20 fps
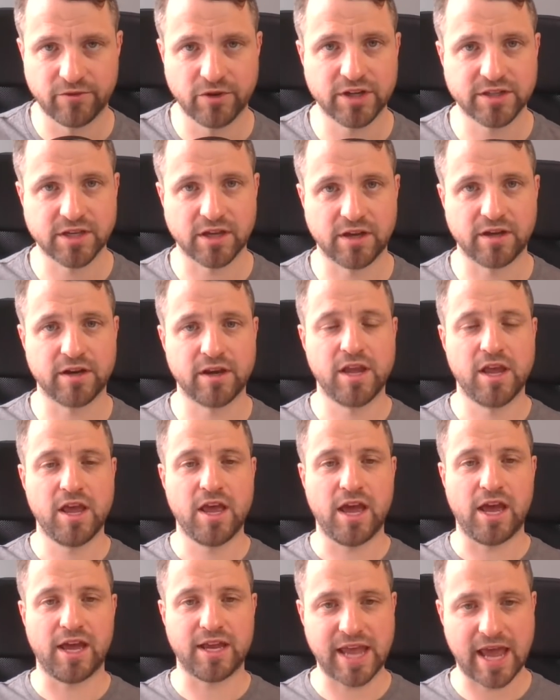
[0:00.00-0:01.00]
Vonatar,
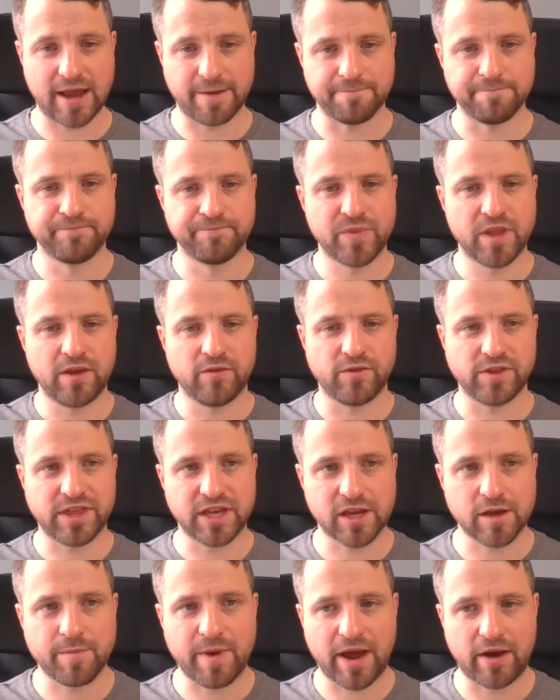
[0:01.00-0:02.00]
again, we
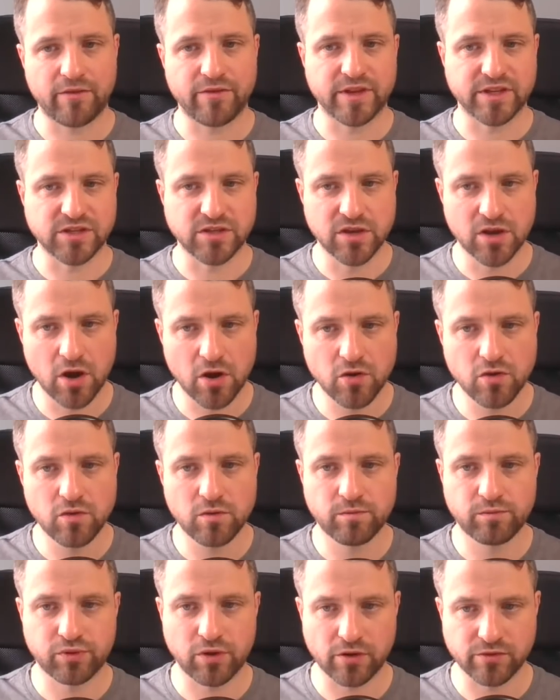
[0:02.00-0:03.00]
think about there's
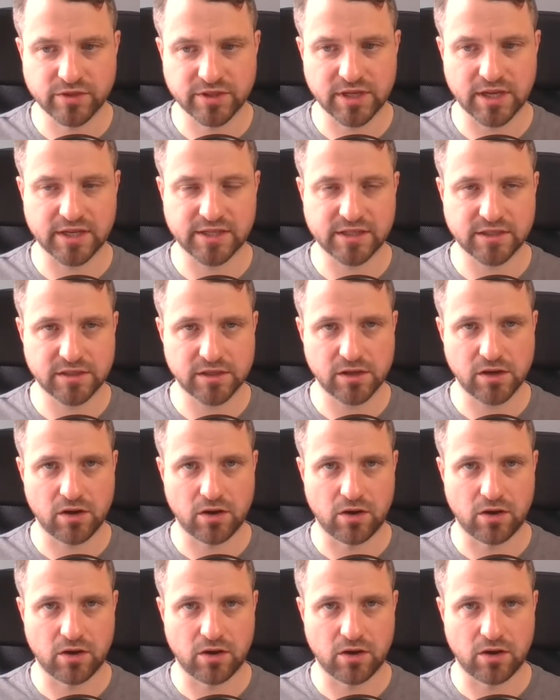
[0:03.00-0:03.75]
no process